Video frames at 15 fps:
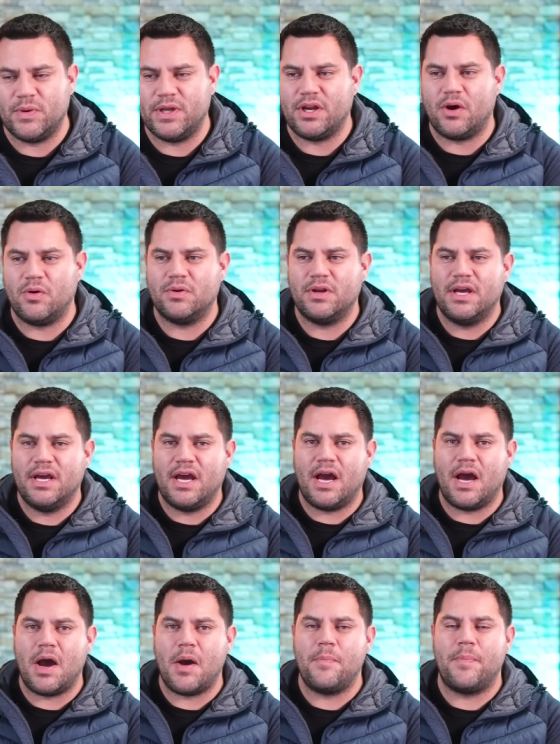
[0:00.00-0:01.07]
we don't
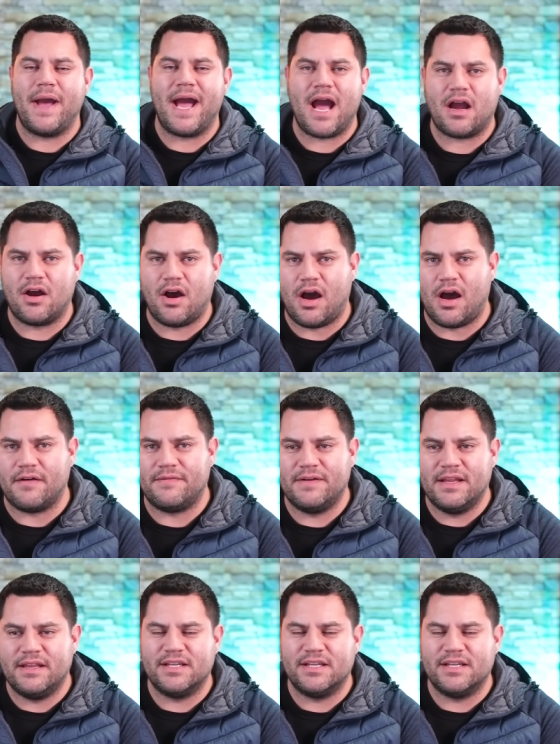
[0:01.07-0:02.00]
uh, back off,